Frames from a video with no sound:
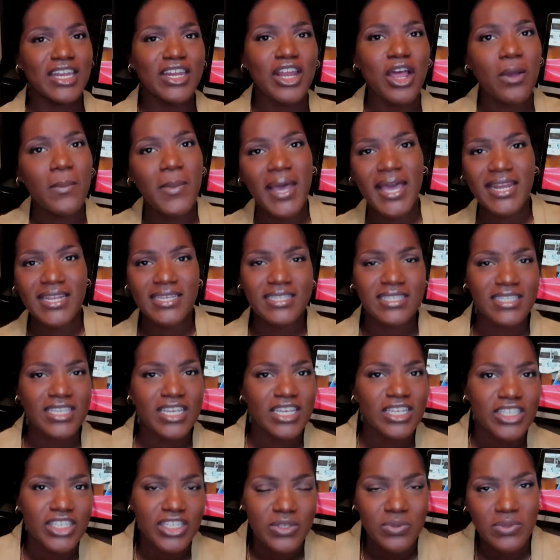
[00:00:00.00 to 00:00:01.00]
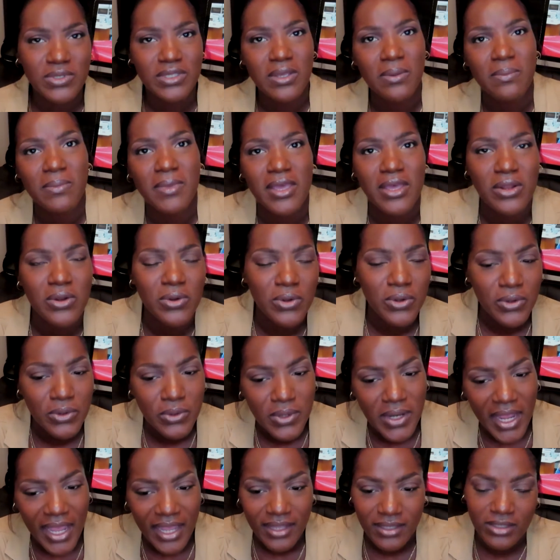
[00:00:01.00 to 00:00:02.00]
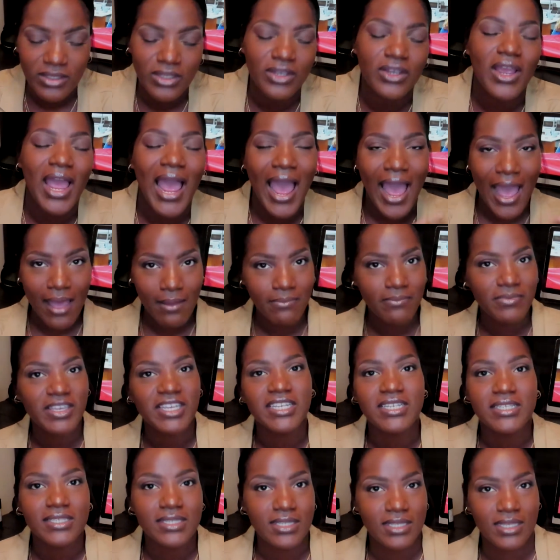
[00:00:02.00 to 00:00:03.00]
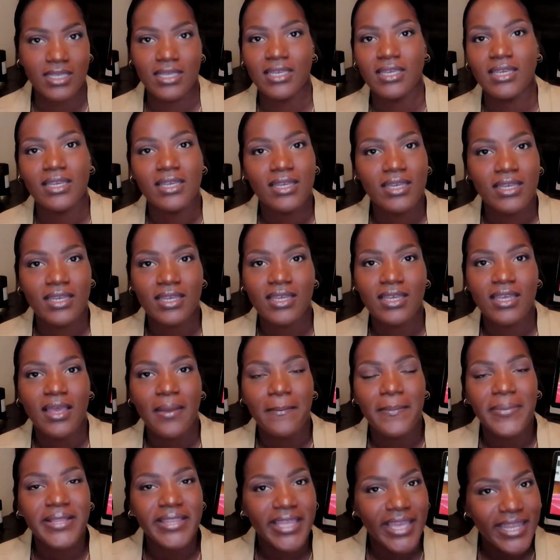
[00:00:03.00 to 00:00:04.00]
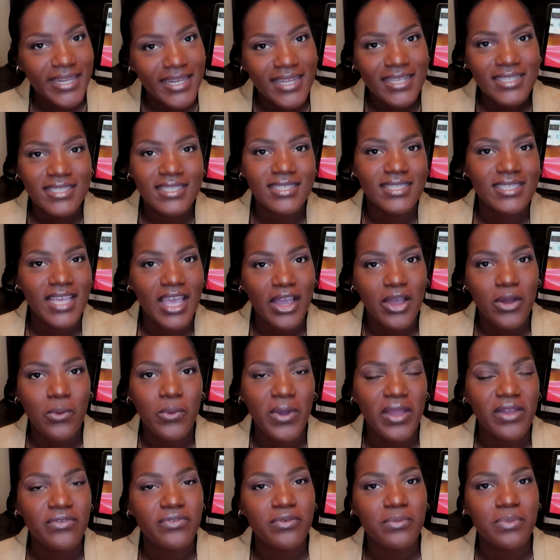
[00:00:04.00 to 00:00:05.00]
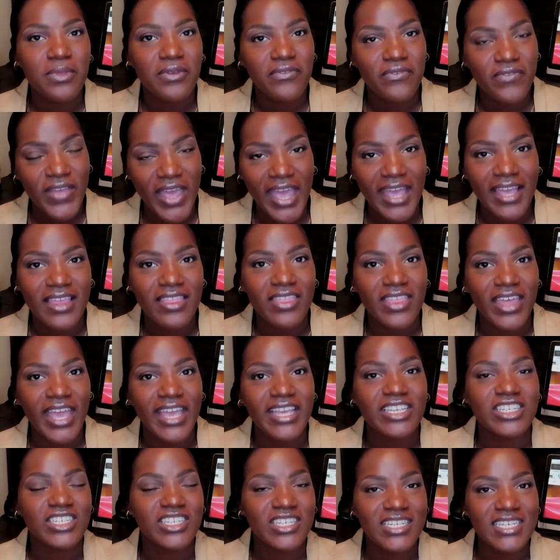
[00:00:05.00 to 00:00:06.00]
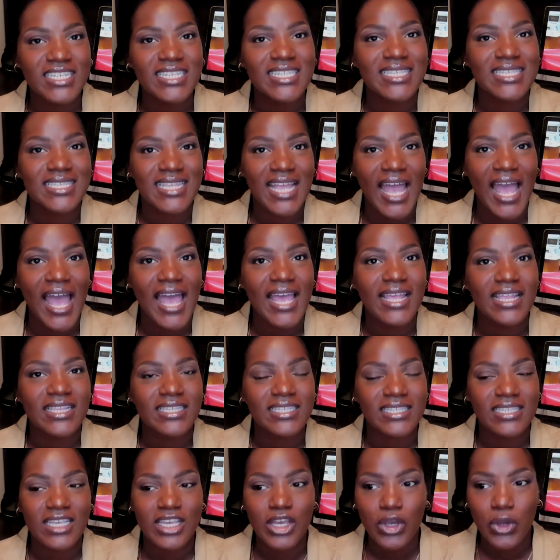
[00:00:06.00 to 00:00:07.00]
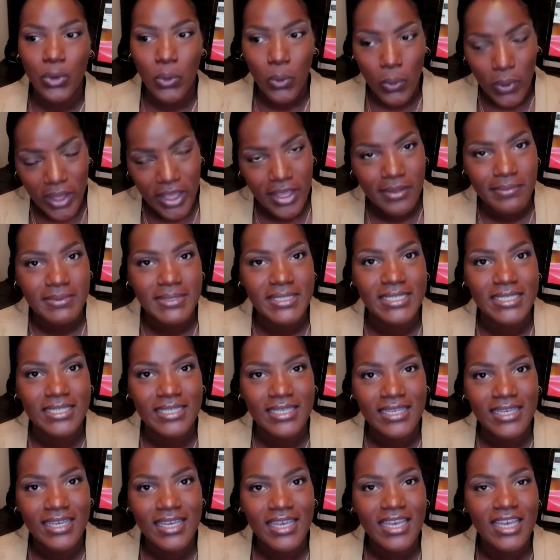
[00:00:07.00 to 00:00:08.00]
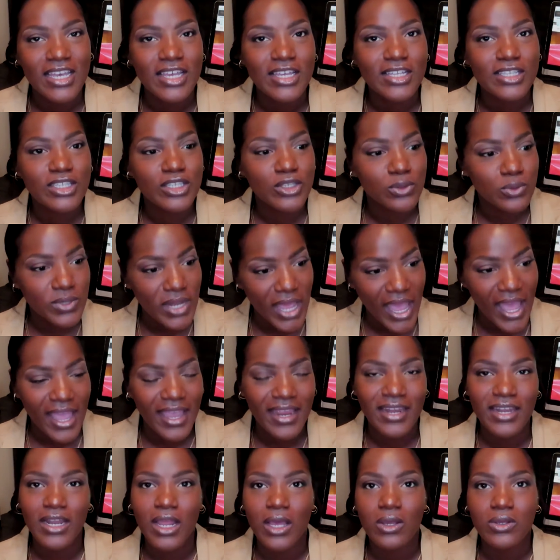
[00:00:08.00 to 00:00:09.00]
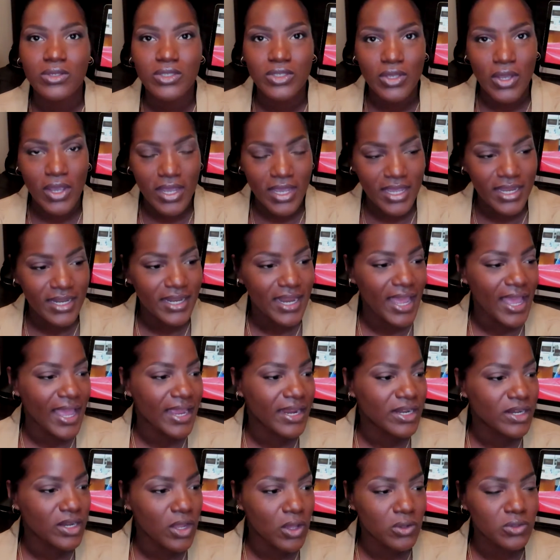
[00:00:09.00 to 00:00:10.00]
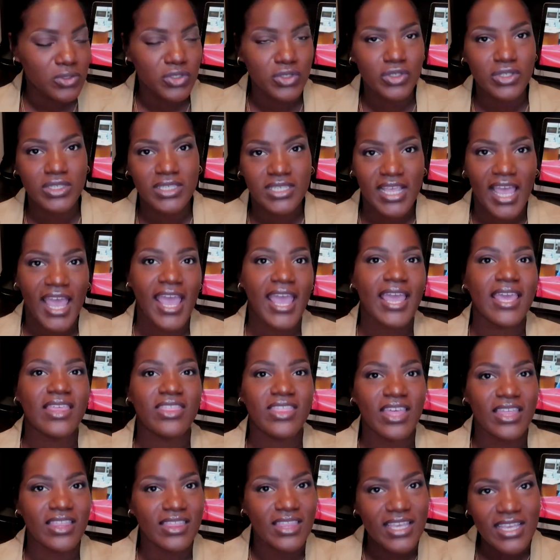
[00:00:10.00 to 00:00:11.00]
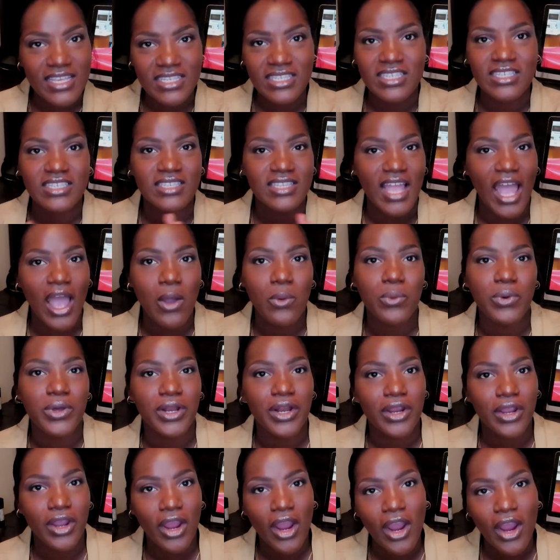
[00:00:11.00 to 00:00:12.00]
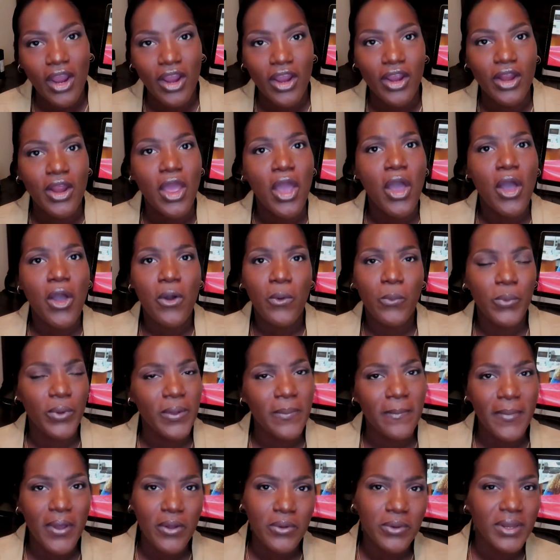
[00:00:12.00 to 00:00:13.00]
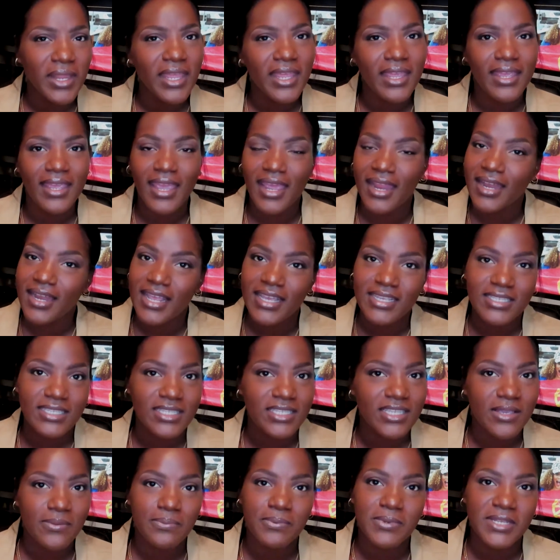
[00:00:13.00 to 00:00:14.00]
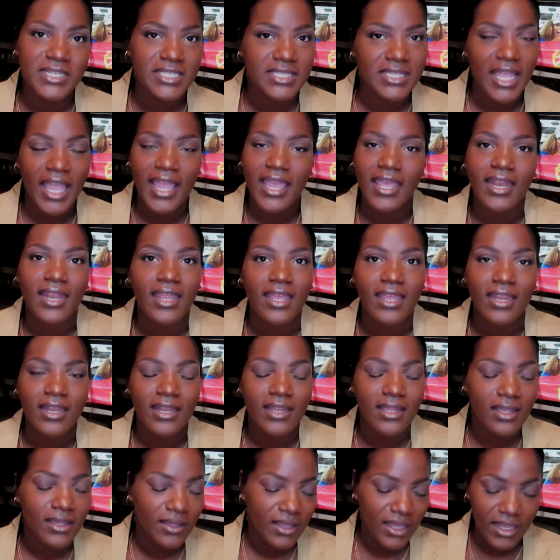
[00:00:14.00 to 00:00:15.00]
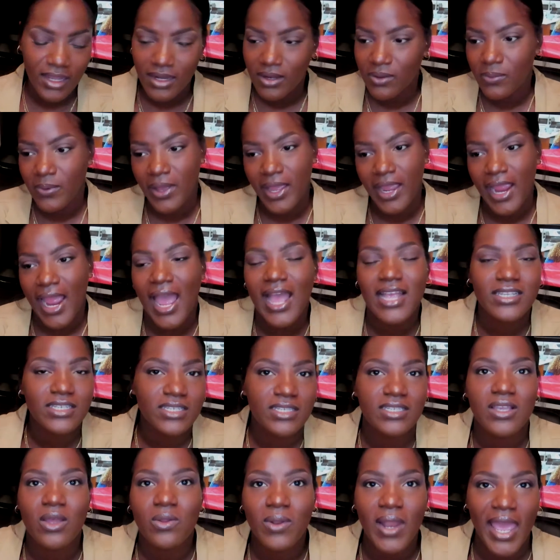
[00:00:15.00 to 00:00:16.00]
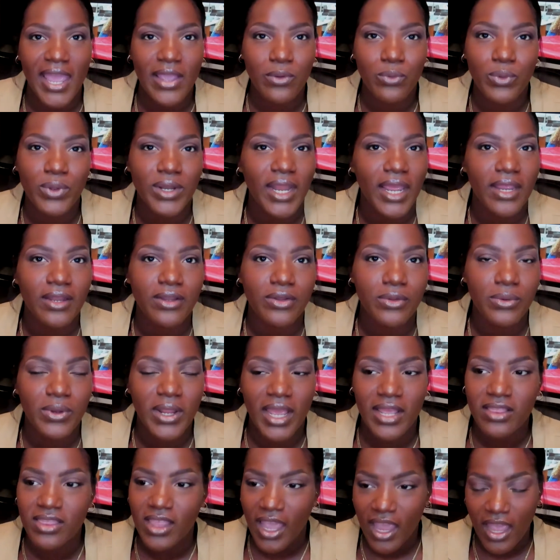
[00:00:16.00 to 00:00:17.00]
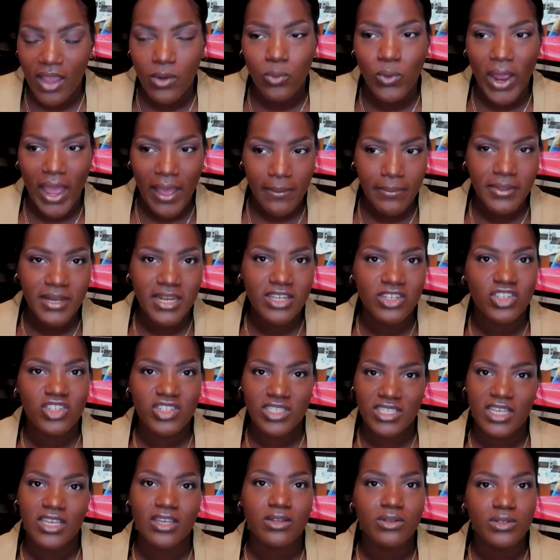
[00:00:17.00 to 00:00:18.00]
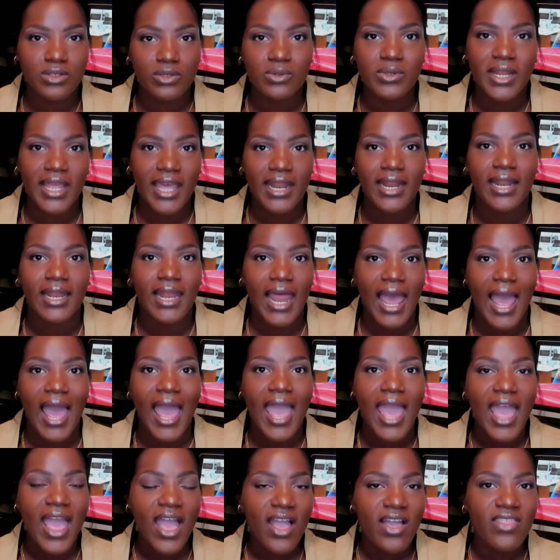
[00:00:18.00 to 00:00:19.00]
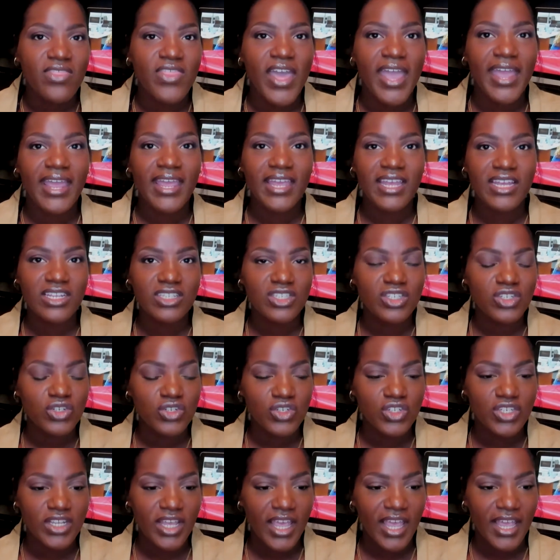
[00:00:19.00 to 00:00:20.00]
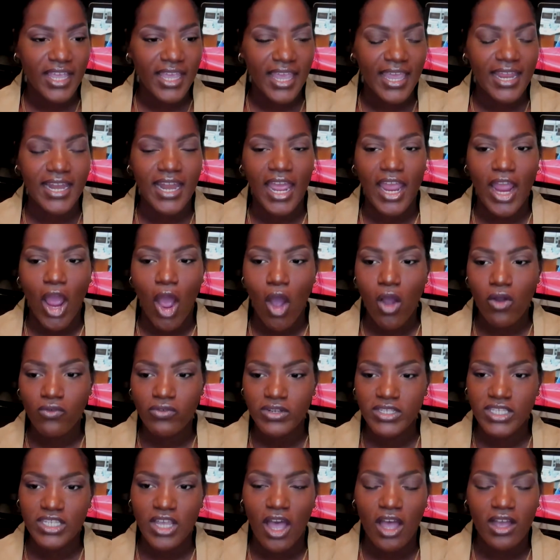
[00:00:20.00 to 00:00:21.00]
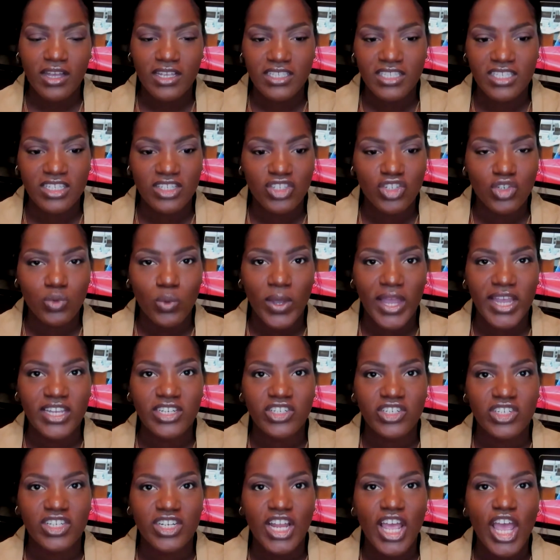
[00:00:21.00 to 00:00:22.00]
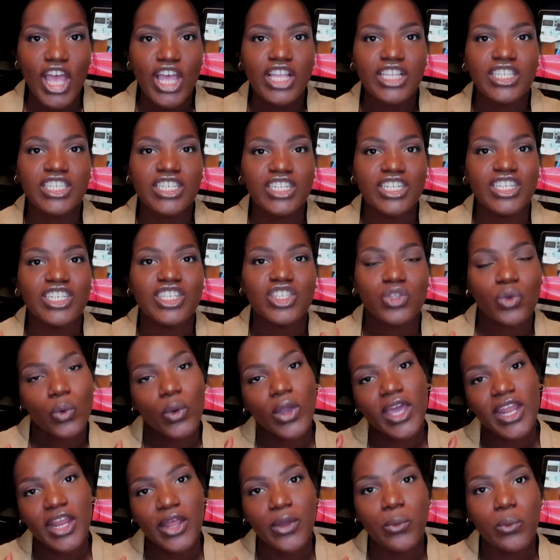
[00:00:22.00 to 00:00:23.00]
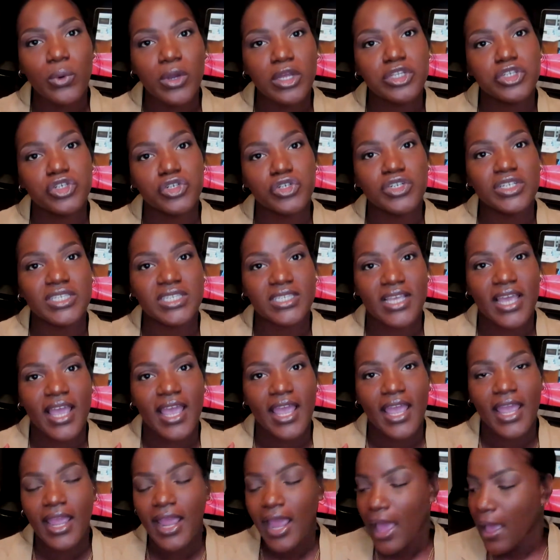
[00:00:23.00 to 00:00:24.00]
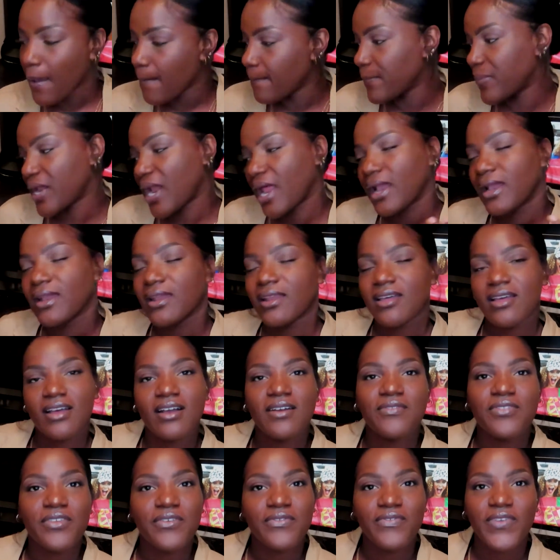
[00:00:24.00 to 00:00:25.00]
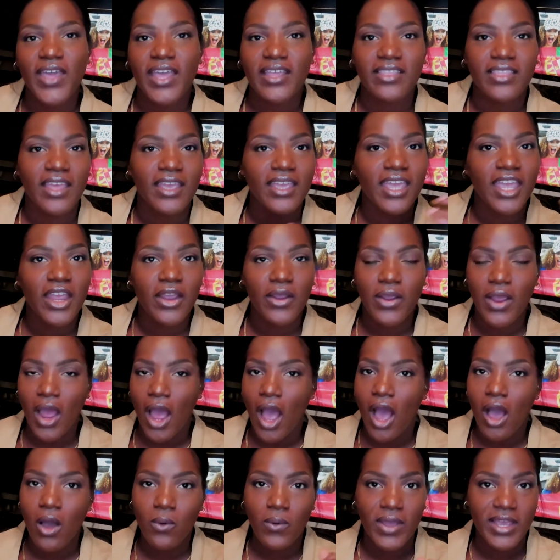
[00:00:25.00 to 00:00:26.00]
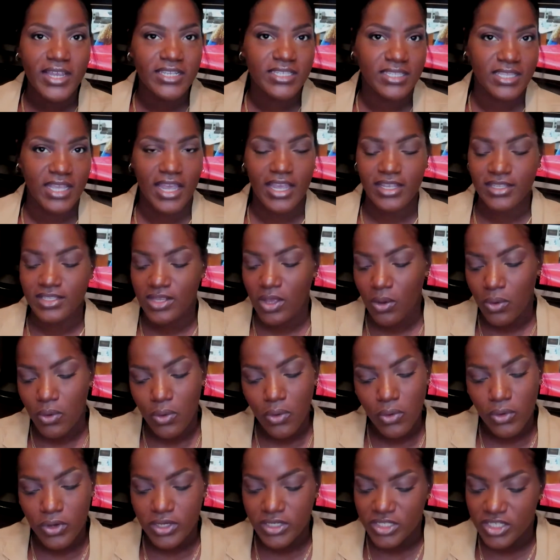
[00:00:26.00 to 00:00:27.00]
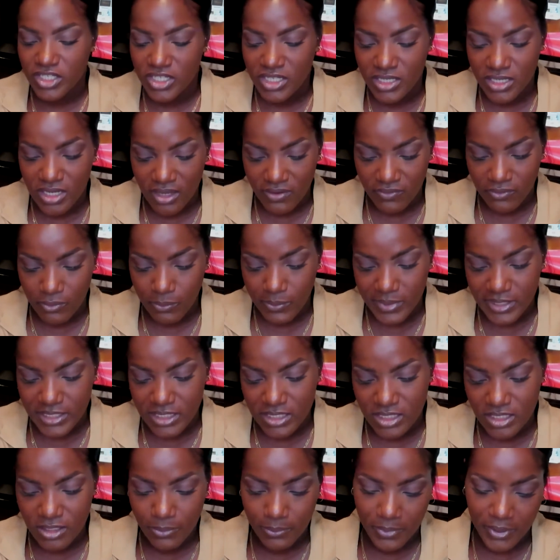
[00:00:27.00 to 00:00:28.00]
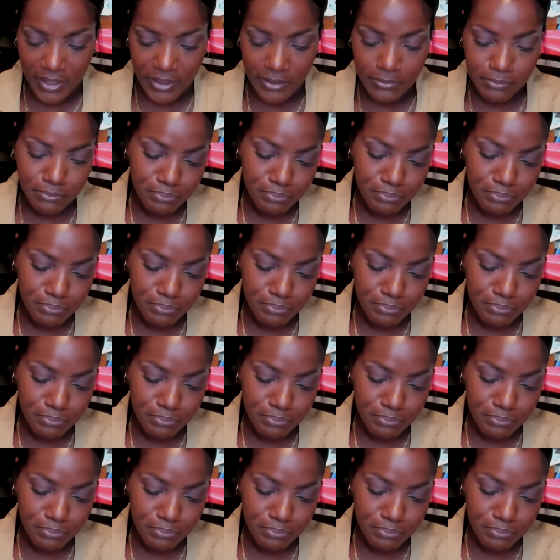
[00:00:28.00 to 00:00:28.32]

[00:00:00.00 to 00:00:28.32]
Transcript: nobody said she was a medical doctor, obviously. But that doesn't take away from the fact that she is not equipped to diagnose or undiagnose or say that this is not what occurred with Monique, and that's simply stated. Anyway, I just don't like when they do that. Robyn and Giselle do that a lot. They interject and they overtalk a situation to discredit what you're saying. But I love the fact that Karen always stays on course. She never misses a beat.